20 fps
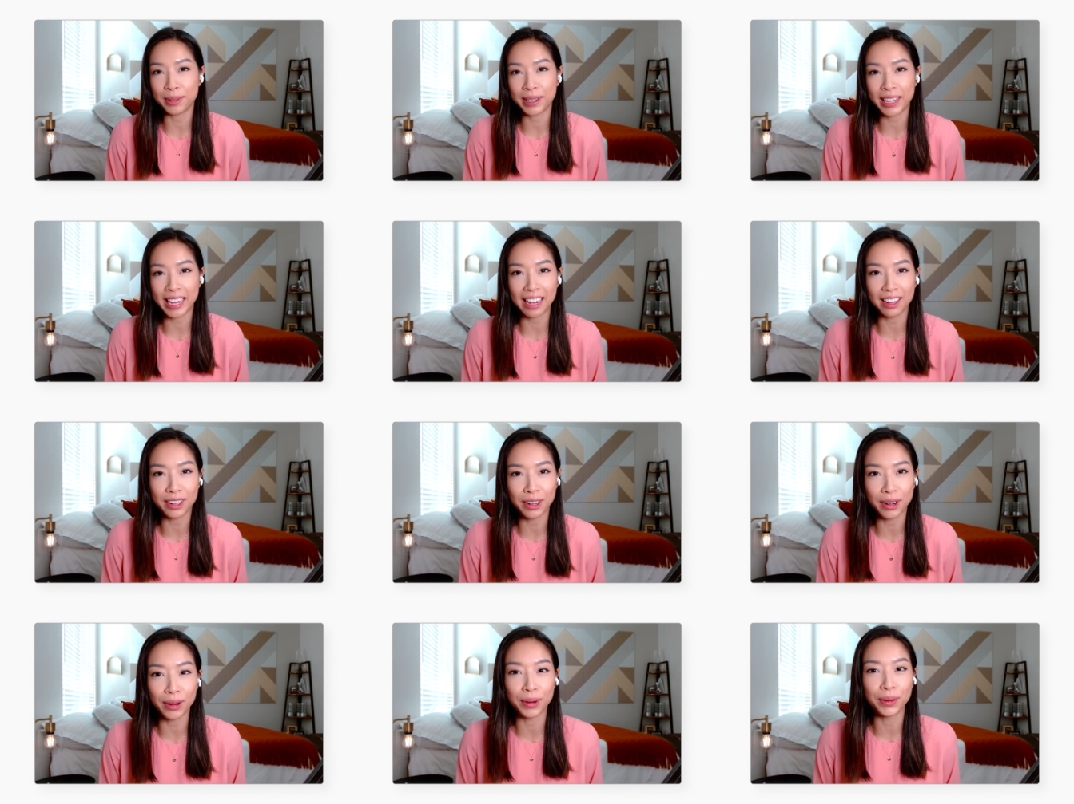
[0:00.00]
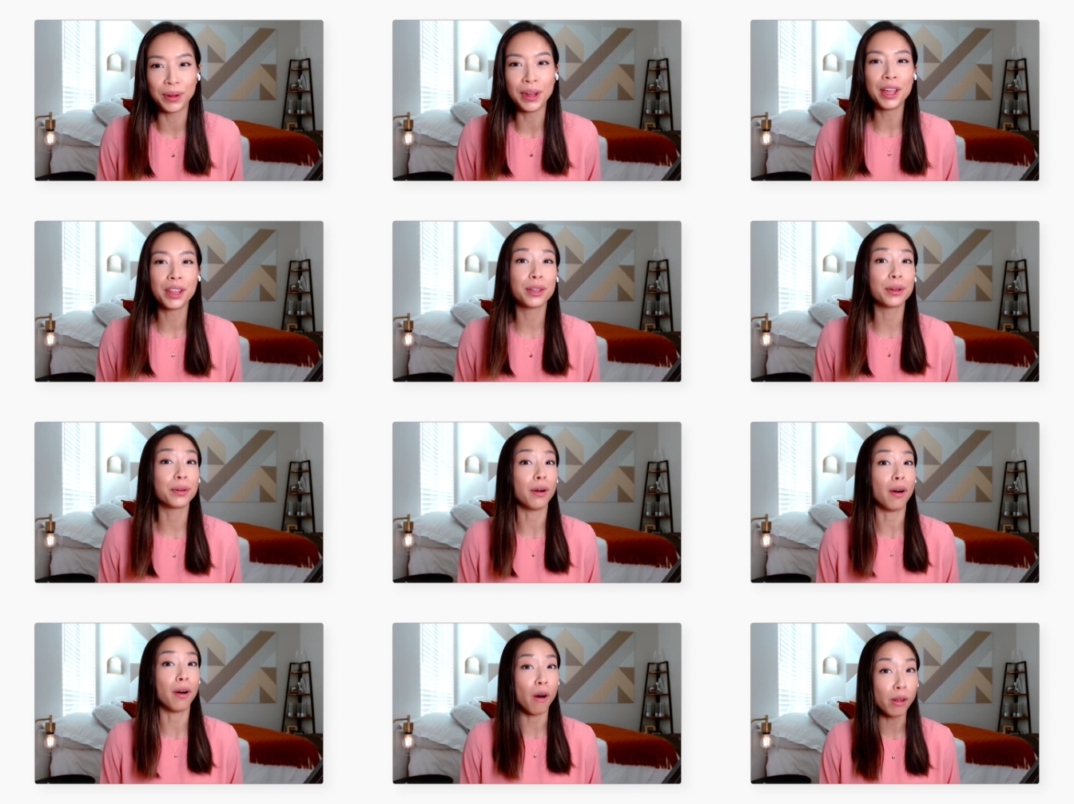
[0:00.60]
can't go
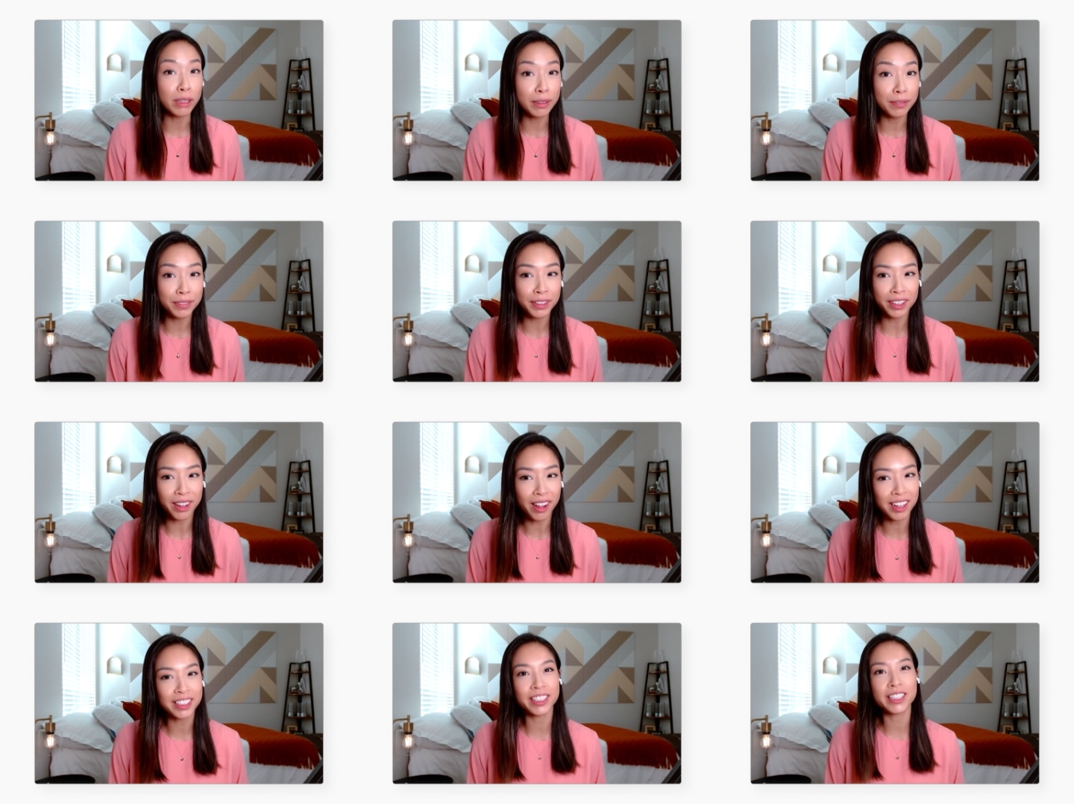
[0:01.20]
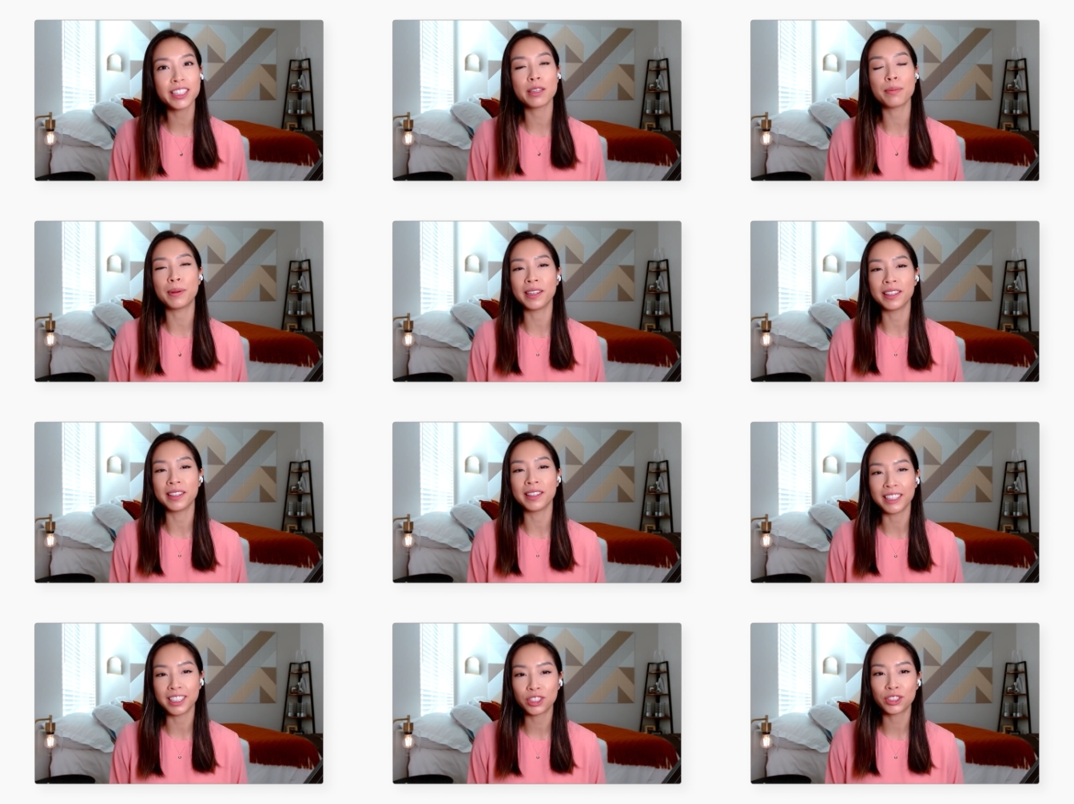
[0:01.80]
through all of the launches,
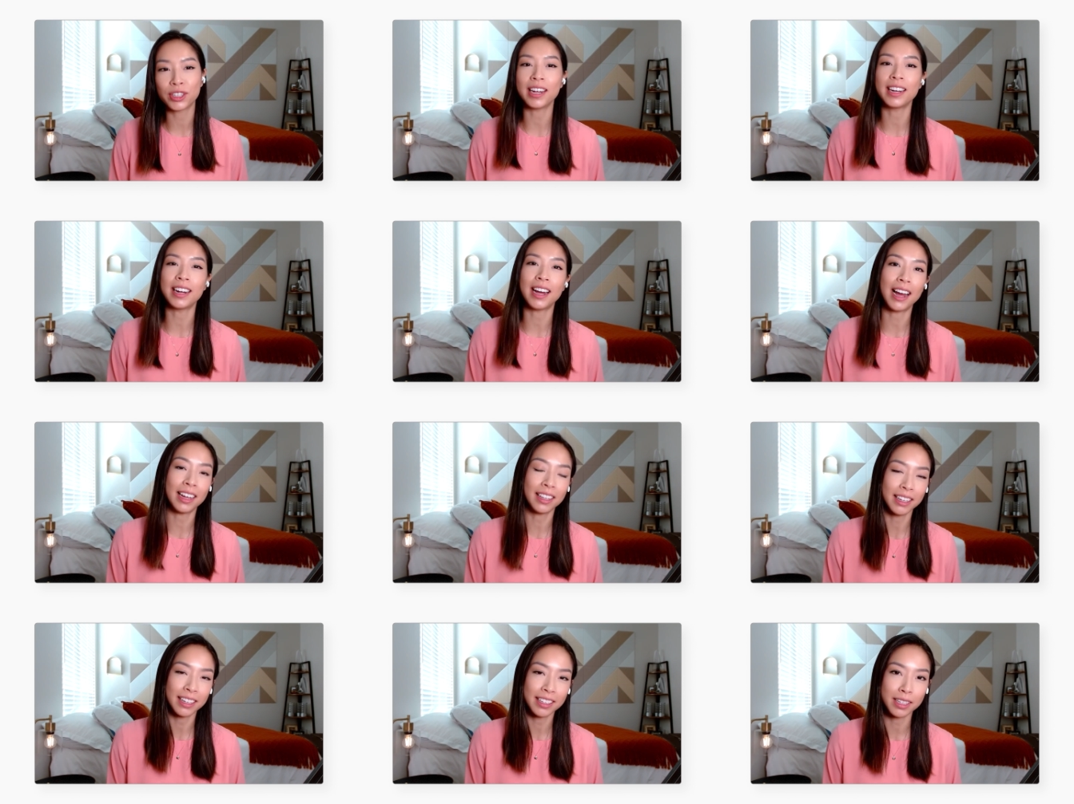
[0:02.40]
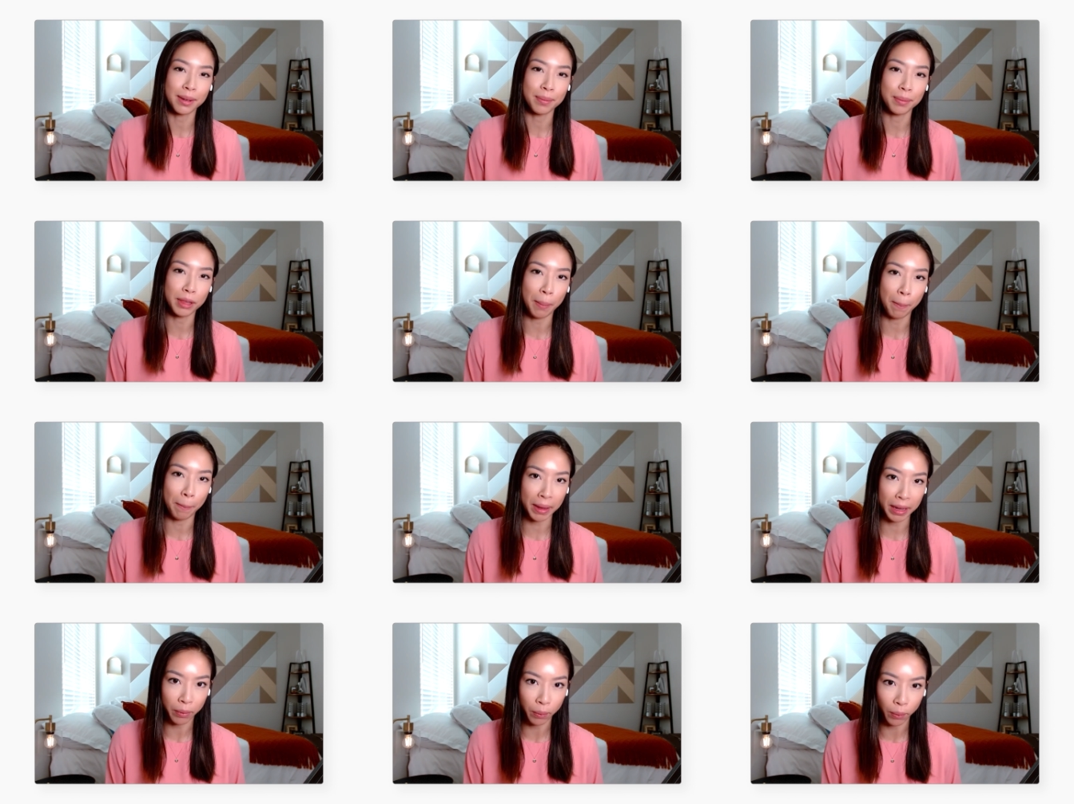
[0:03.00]
but let's try to highlight some of the
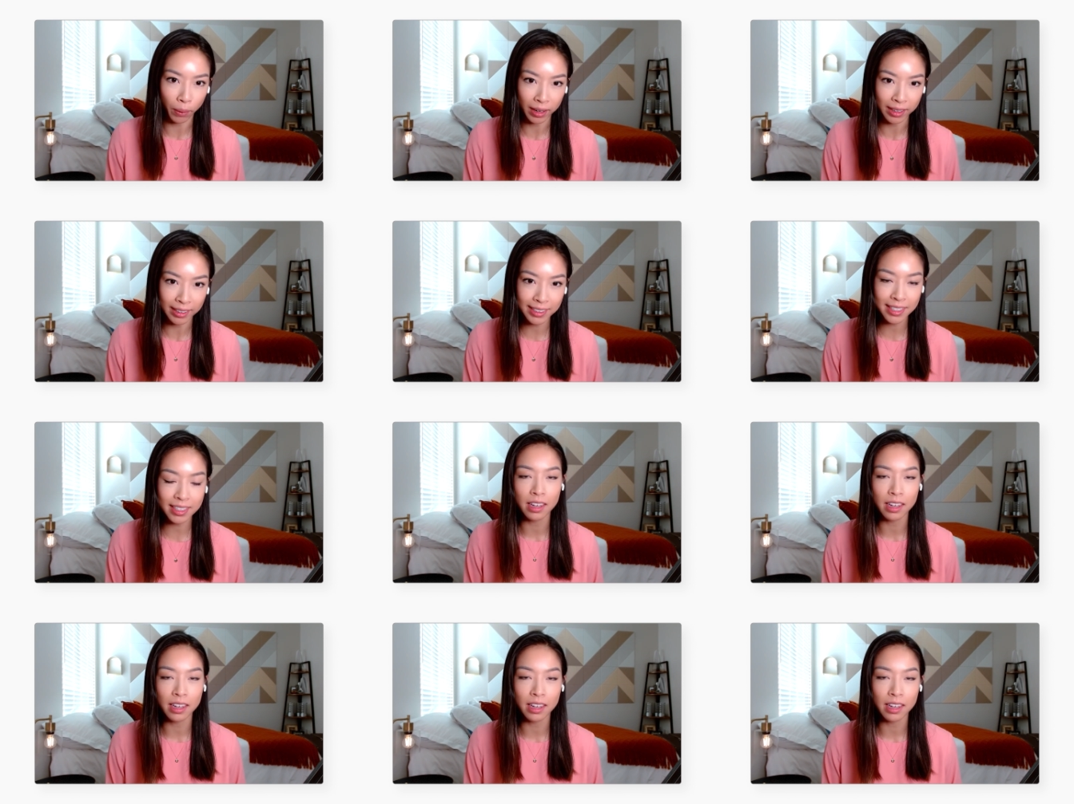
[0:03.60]
big ones,